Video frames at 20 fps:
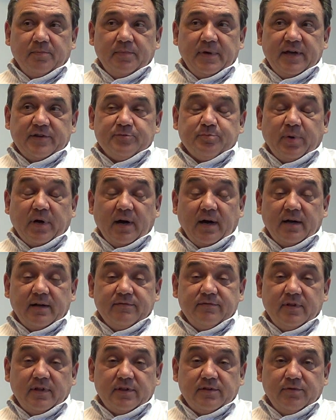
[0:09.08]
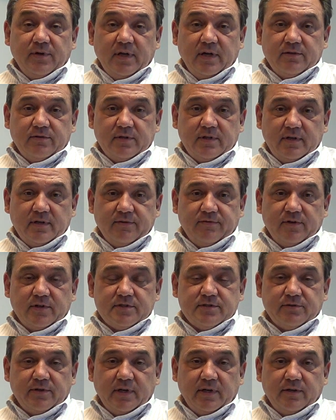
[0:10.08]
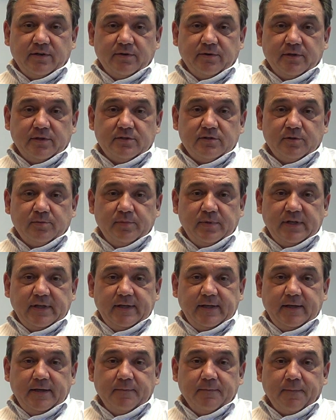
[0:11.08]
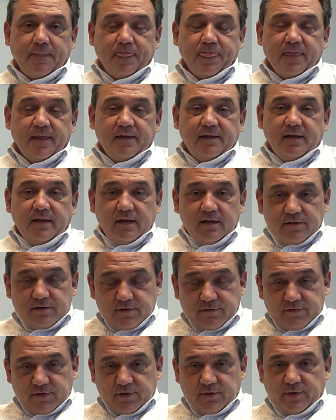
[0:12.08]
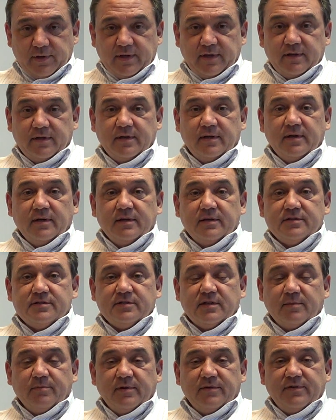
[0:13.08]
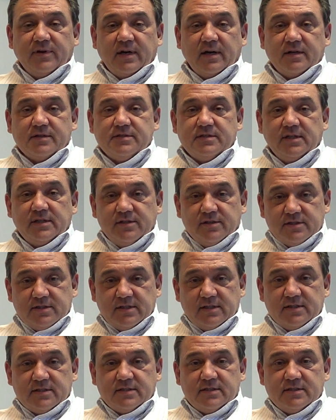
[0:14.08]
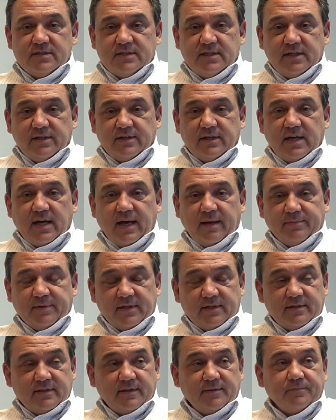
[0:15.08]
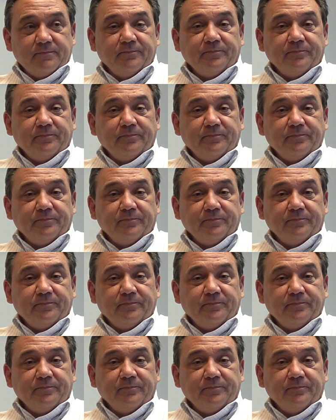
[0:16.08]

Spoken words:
as part of the 300th anniversary, are going to be interviewing some of our senior citizens here in Hopkinton.